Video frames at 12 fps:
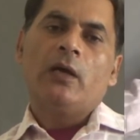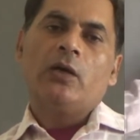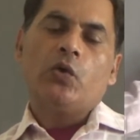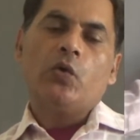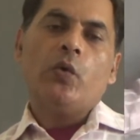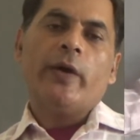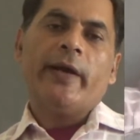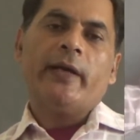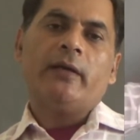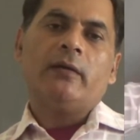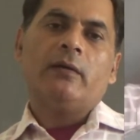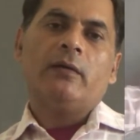
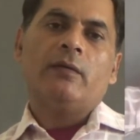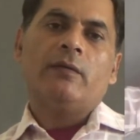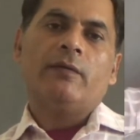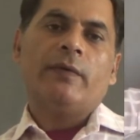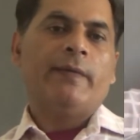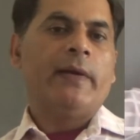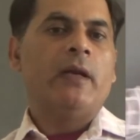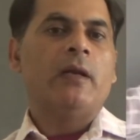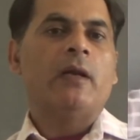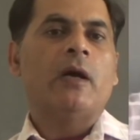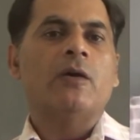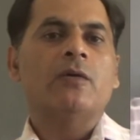2,8, we will
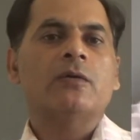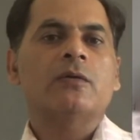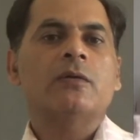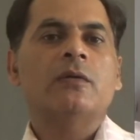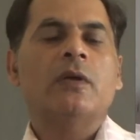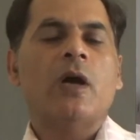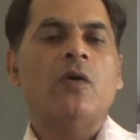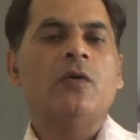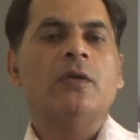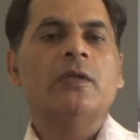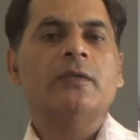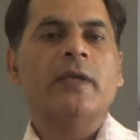now
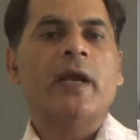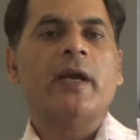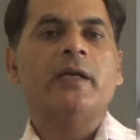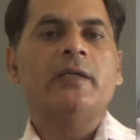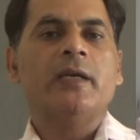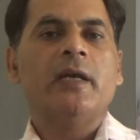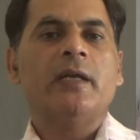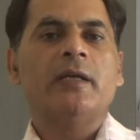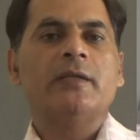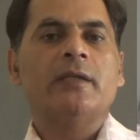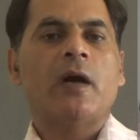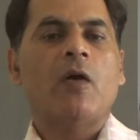count the second shell
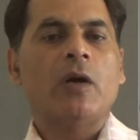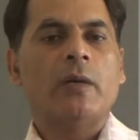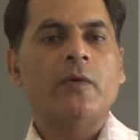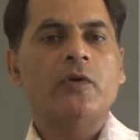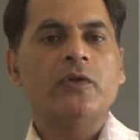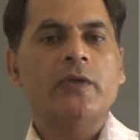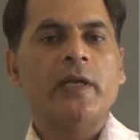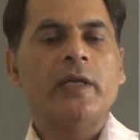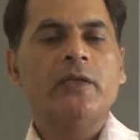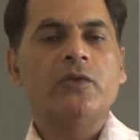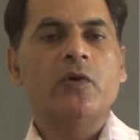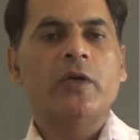is the outermost shell
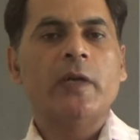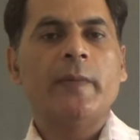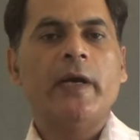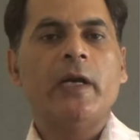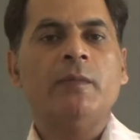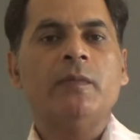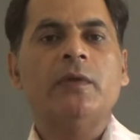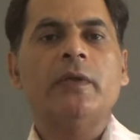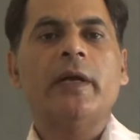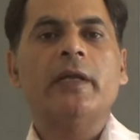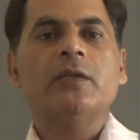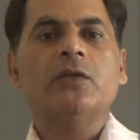in sodium atom,
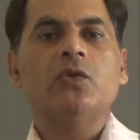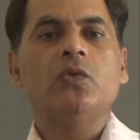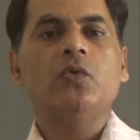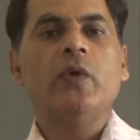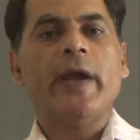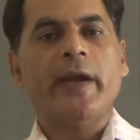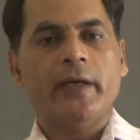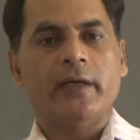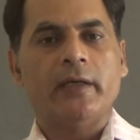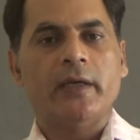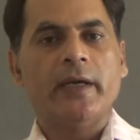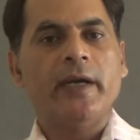that is
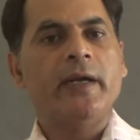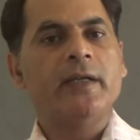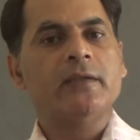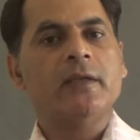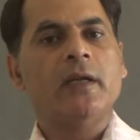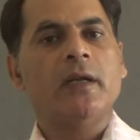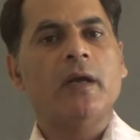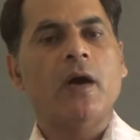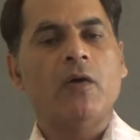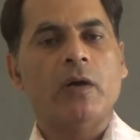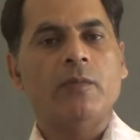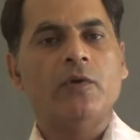2,8. 8 is the
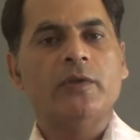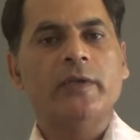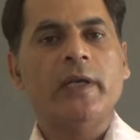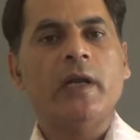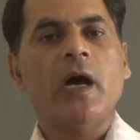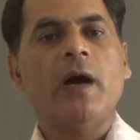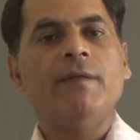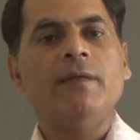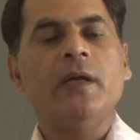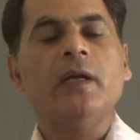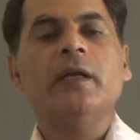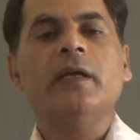outermost shell
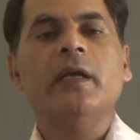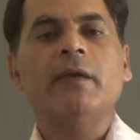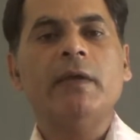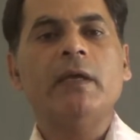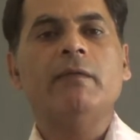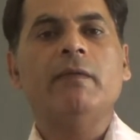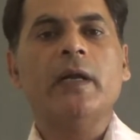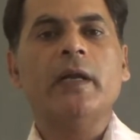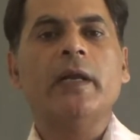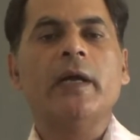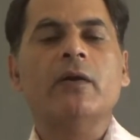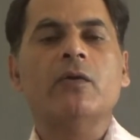after giving 1
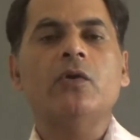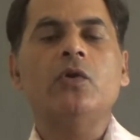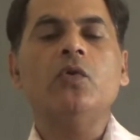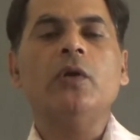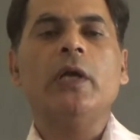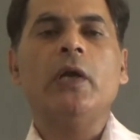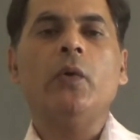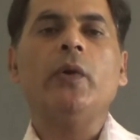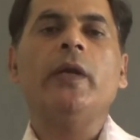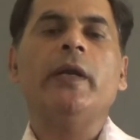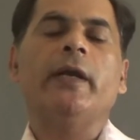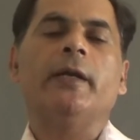electron to
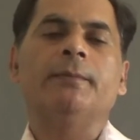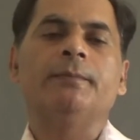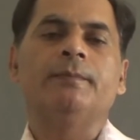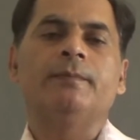chlorine atom.